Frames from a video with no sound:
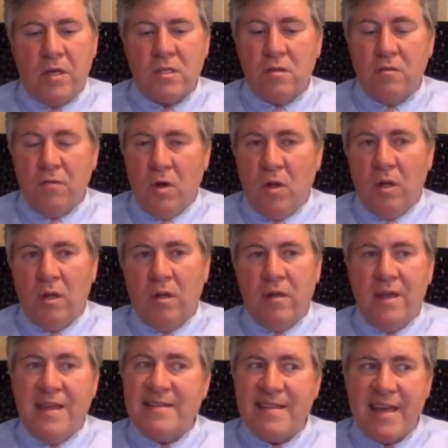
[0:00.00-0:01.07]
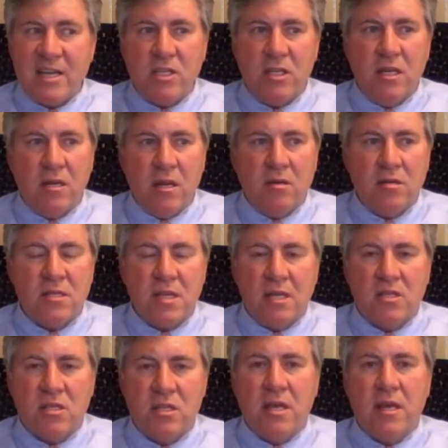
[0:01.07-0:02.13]
First of all, there is actually no
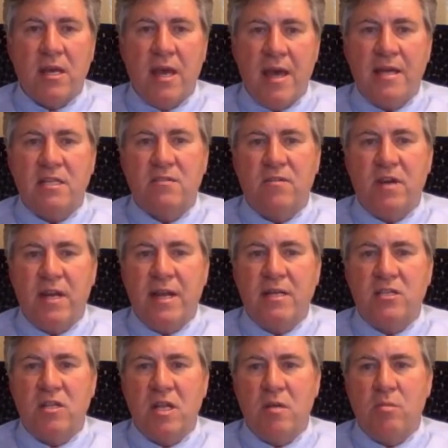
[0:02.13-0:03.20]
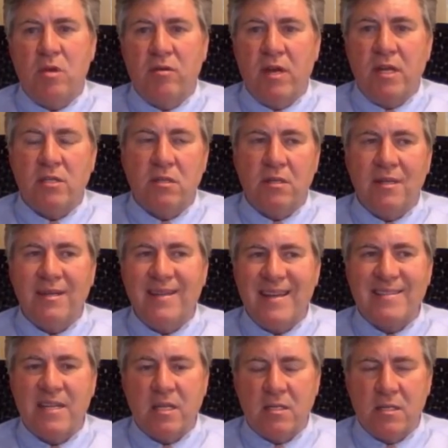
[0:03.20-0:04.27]
such thing as financial immigration. It
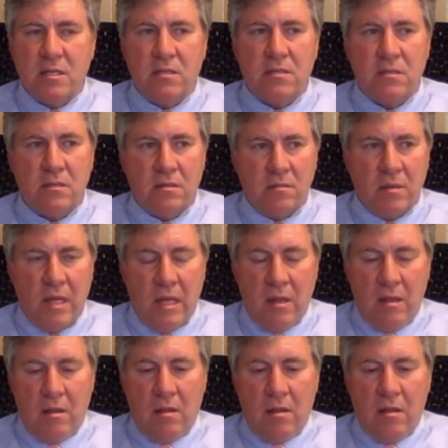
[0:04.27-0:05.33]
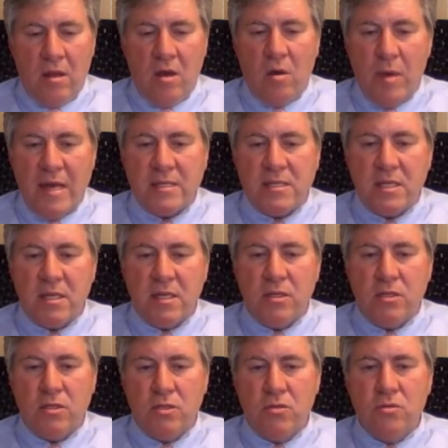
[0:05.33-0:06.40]
doesn't exist. There are
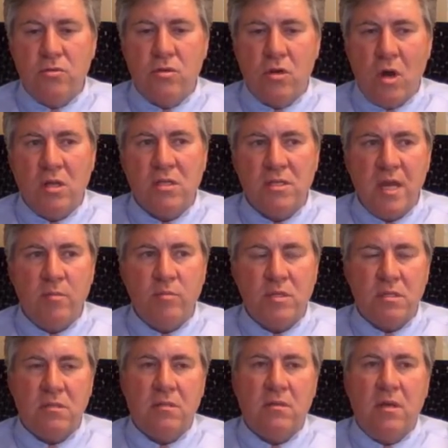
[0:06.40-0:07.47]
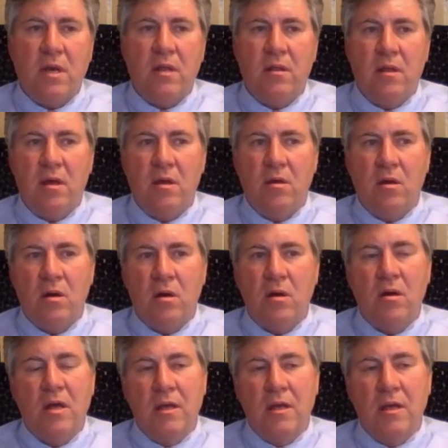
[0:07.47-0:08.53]
basically two concepts, and they
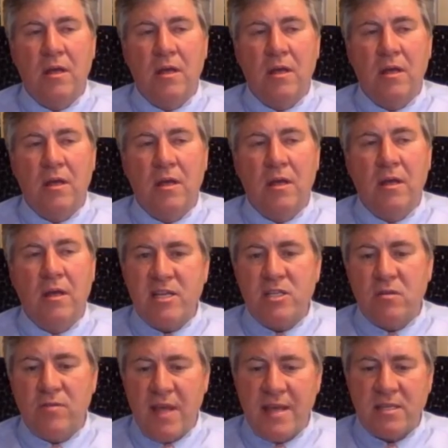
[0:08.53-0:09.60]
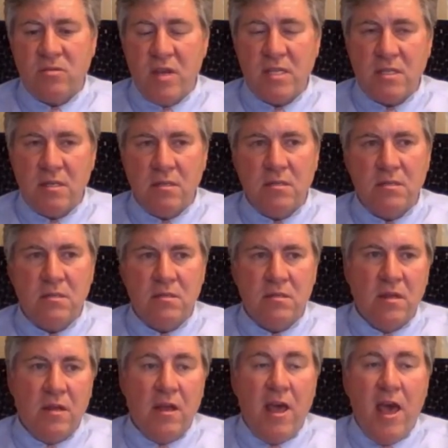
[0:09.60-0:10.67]
are cessation of tax
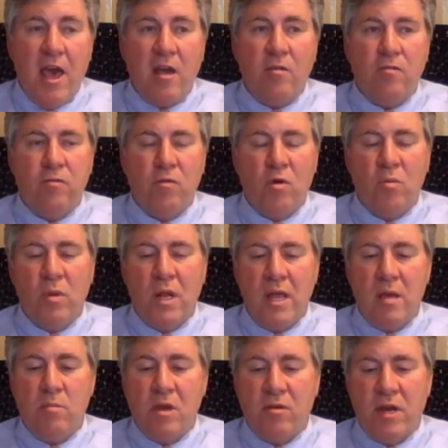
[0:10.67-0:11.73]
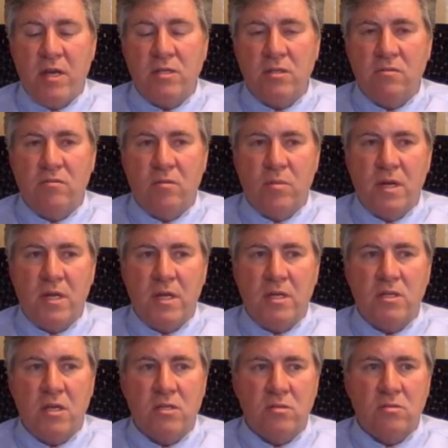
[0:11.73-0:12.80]
residence and formal immigration from an
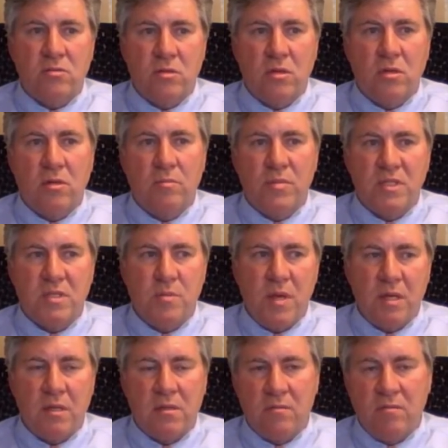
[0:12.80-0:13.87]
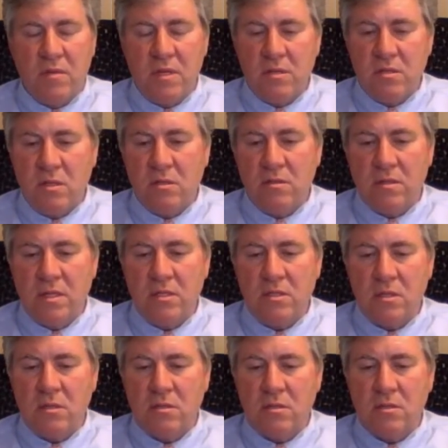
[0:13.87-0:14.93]
exchange control perspective.
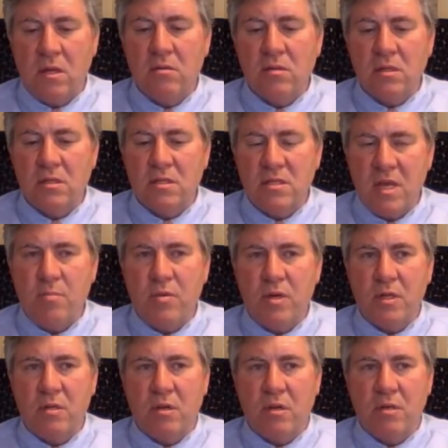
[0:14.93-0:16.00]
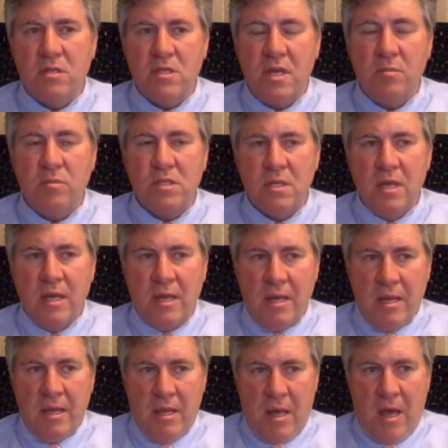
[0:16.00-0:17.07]
These are total separate concepts.
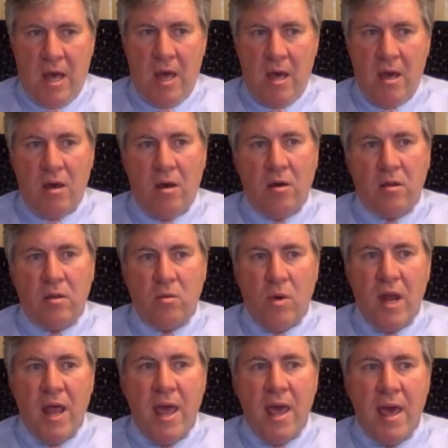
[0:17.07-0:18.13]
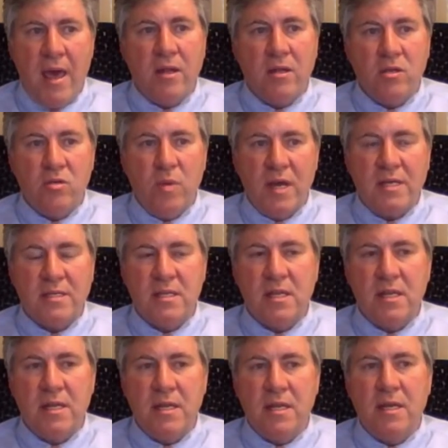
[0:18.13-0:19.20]
On the one hand, you
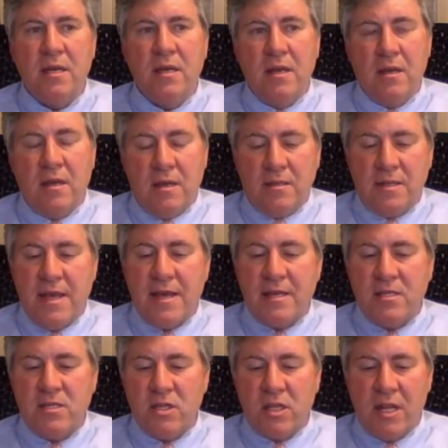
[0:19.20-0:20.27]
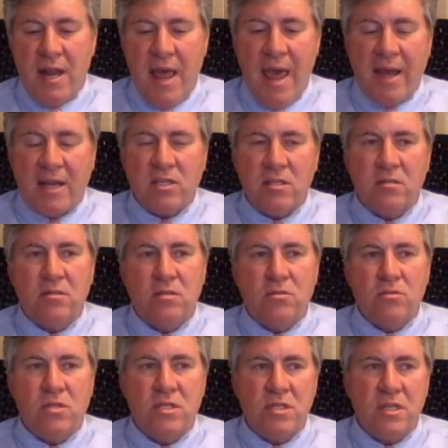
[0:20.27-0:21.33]
basically take certain actions
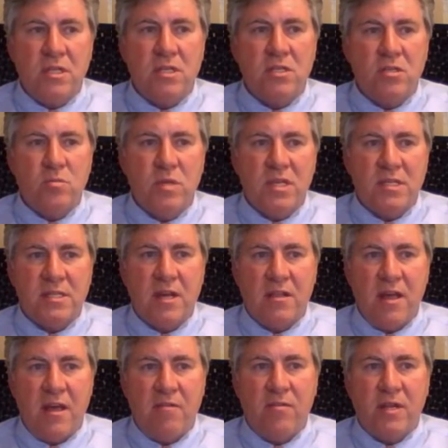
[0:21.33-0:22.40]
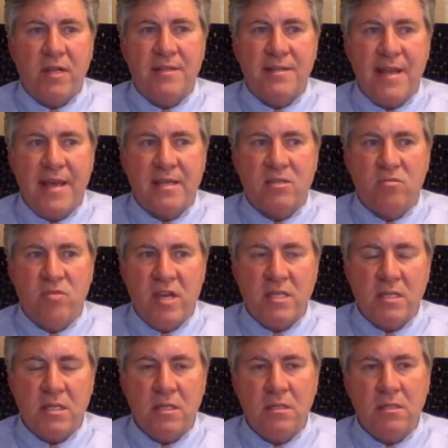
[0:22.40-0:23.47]
to cease to be a South African tax
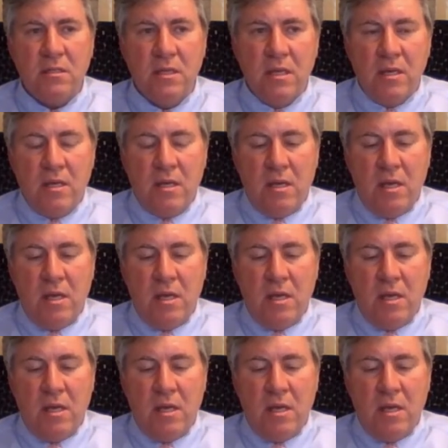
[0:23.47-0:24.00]
resident,